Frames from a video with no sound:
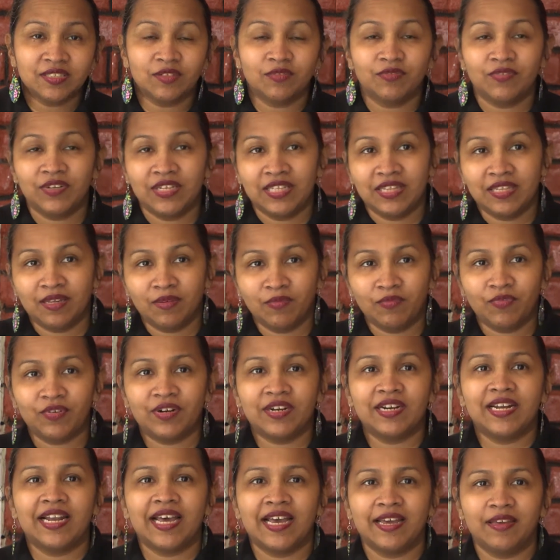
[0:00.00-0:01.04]
you feed them for
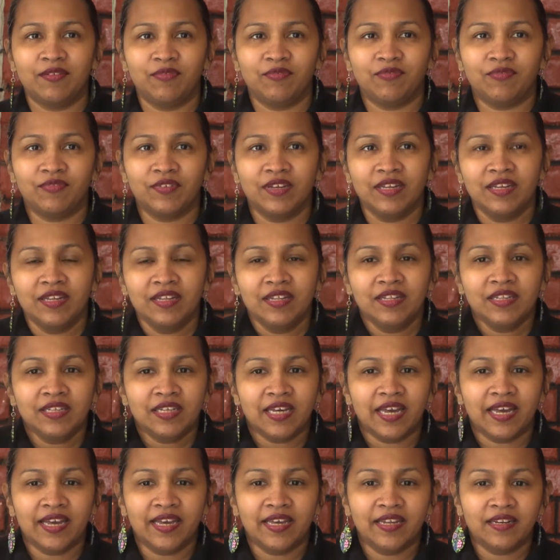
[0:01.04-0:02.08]
a life.
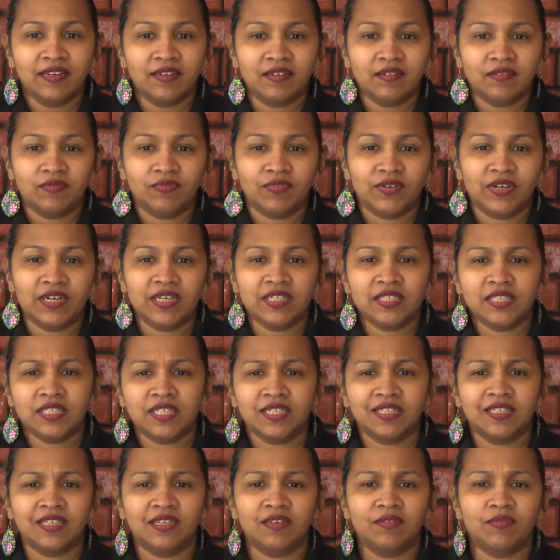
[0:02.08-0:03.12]
And for us,
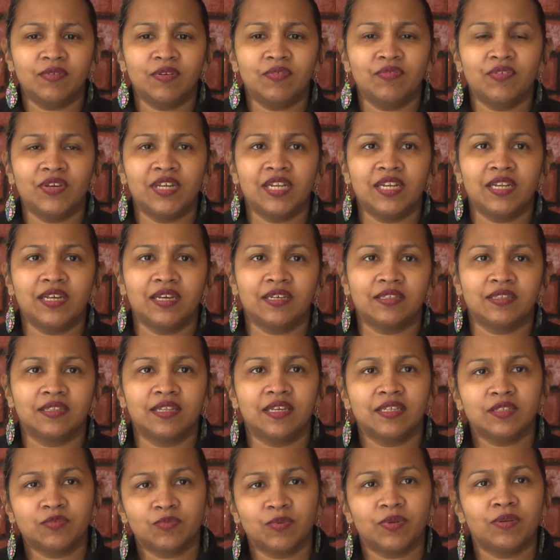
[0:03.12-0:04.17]
I think we feel like
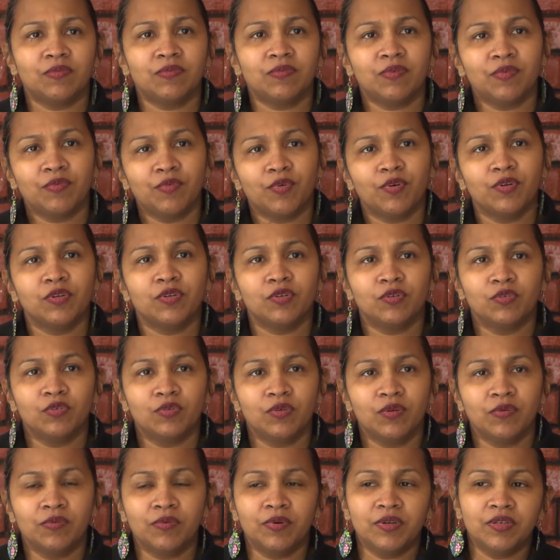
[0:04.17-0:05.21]
that's what we want to do.
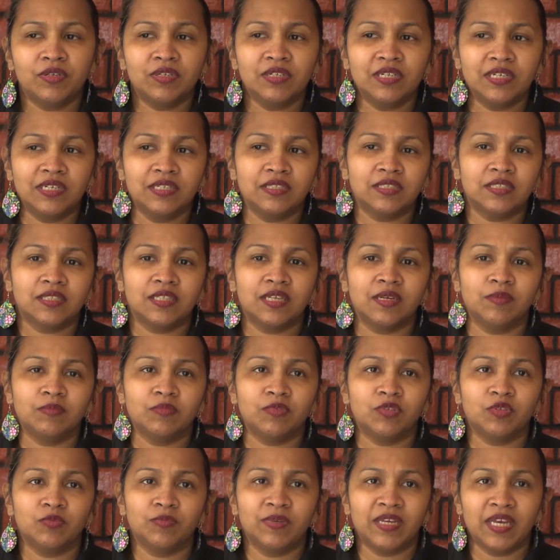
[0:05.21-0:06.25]
We want to teach them
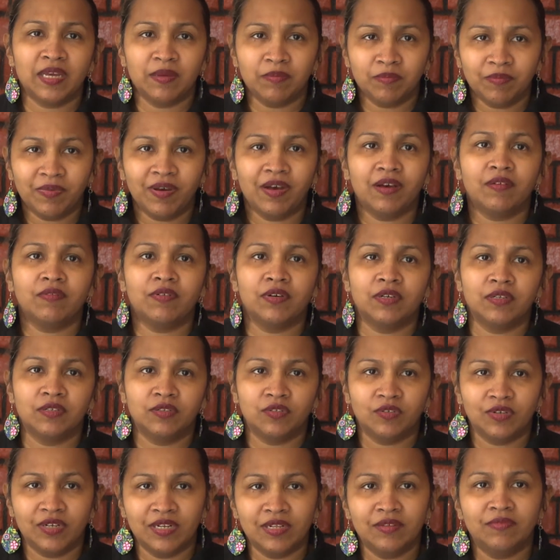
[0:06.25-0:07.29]
to be empowered,
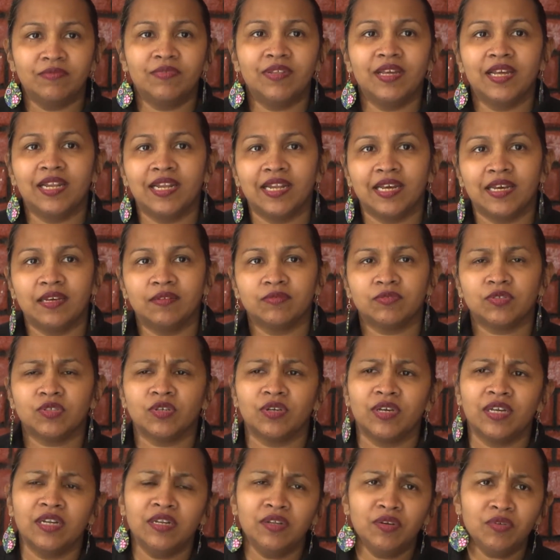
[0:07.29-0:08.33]
to live their lives. So
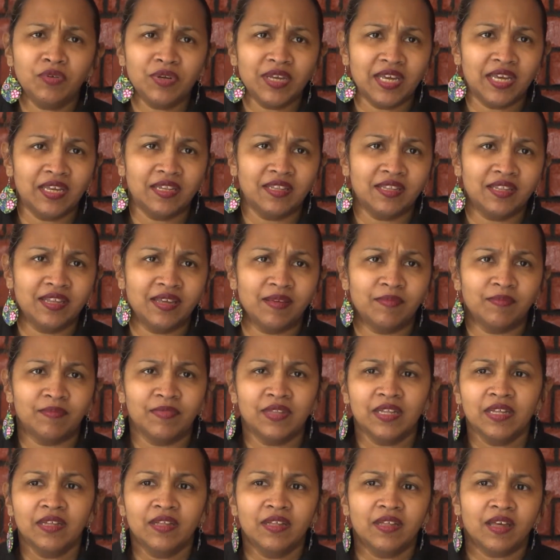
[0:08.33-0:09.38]
educate them.
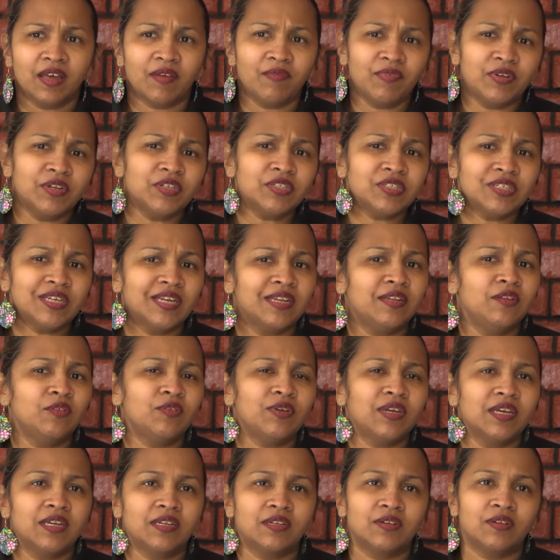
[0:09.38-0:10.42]
And when you say
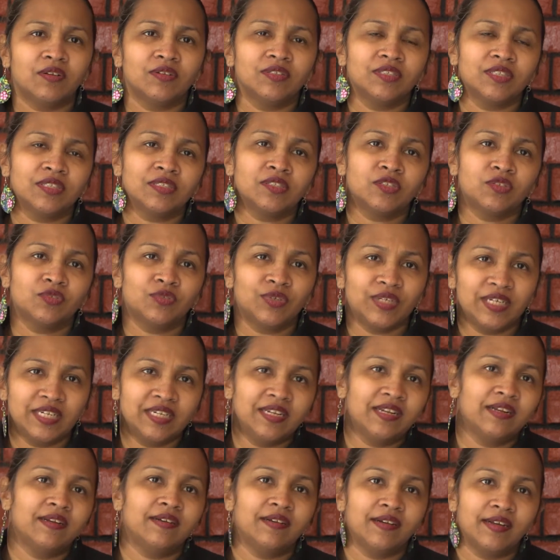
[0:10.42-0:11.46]
educate, not just to read
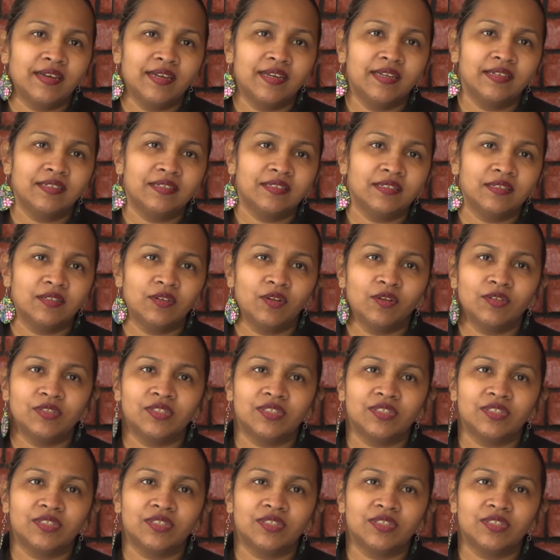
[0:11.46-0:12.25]
and write, not